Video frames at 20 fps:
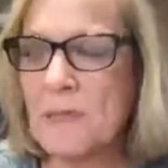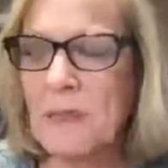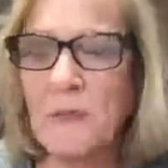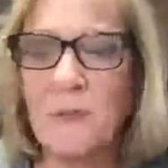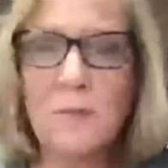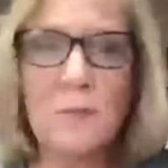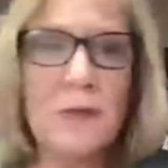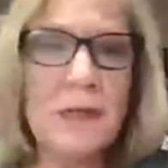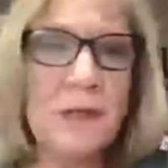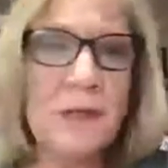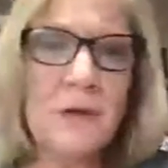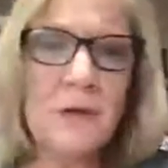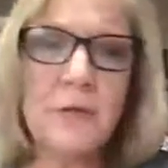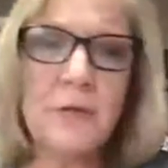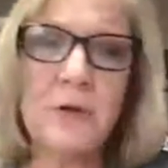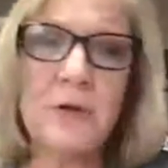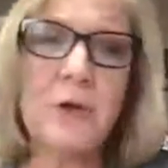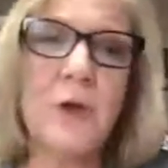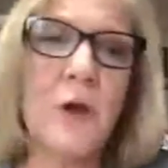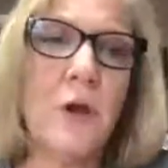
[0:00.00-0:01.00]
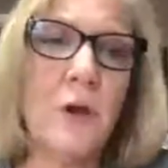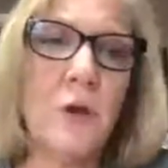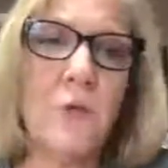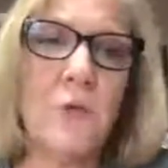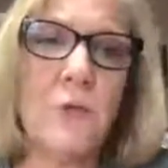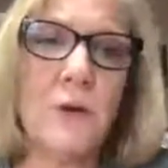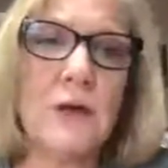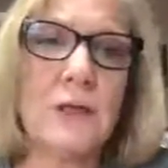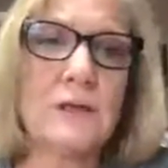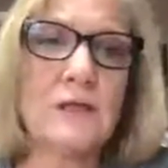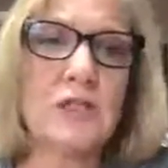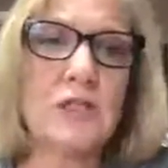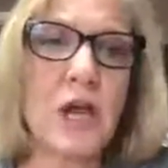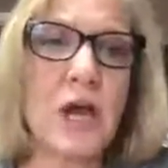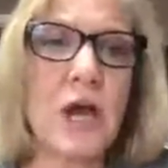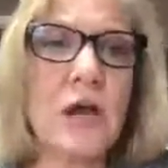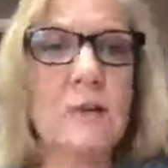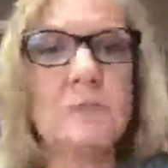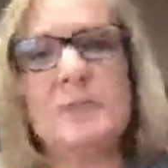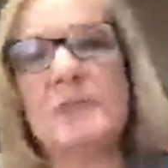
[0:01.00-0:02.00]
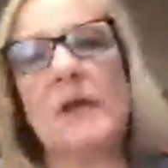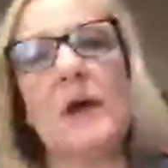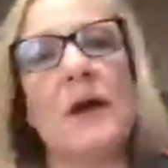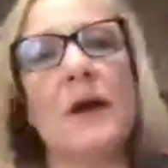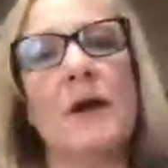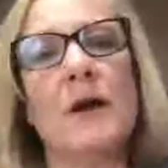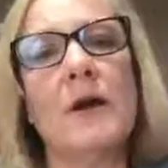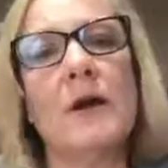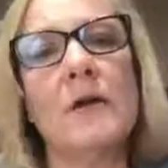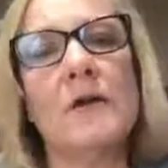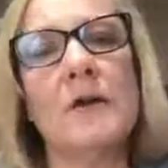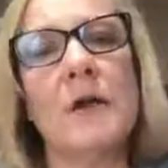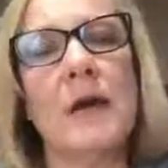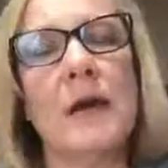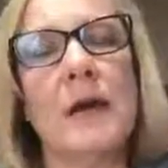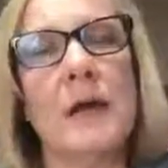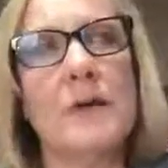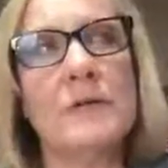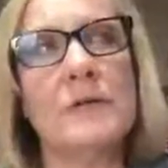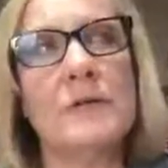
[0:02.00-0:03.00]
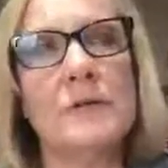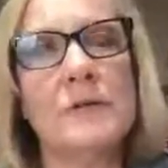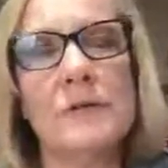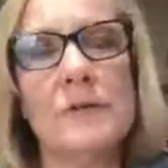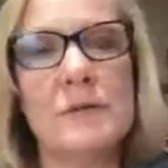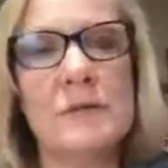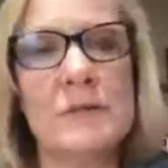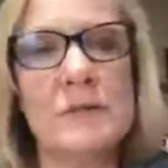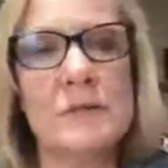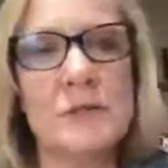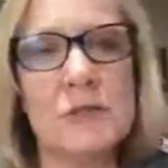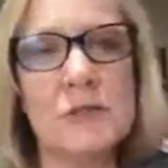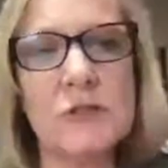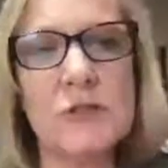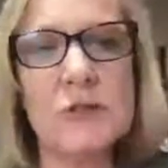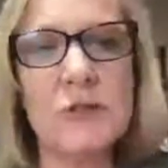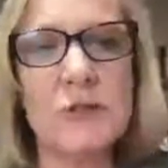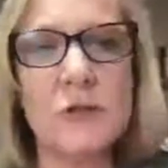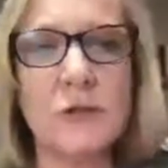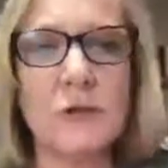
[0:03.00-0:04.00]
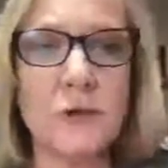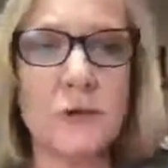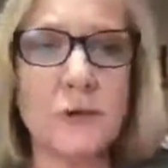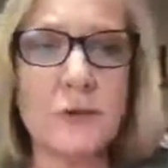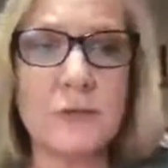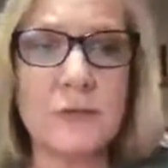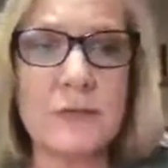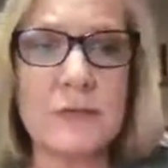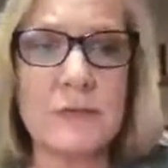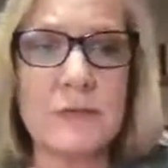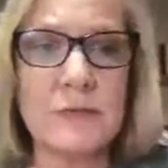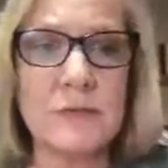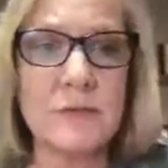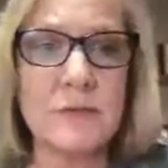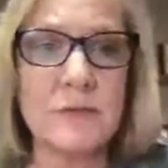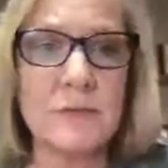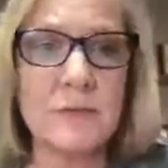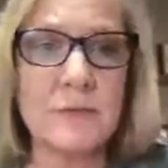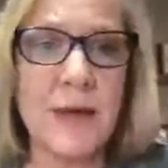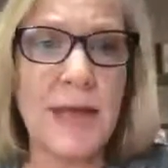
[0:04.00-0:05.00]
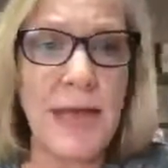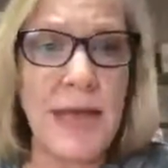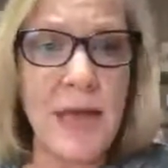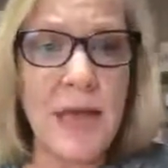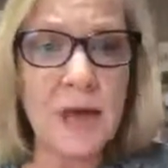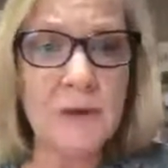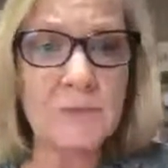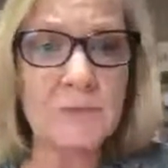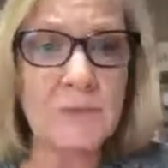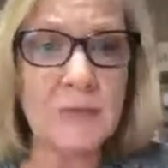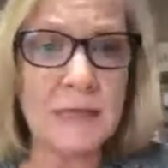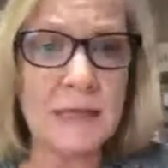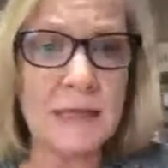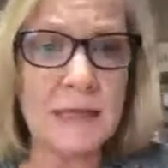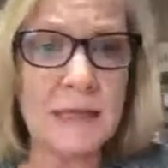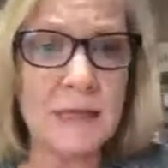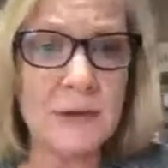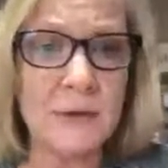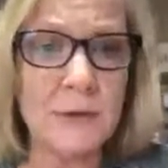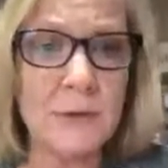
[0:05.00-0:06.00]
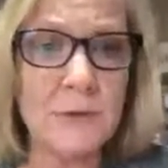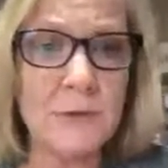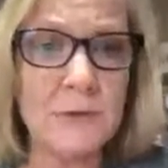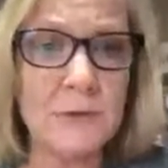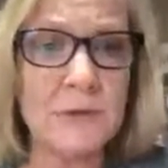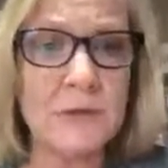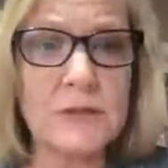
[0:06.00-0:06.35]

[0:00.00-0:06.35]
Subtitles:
We don't know what jobs our students and children are going to have when they get older.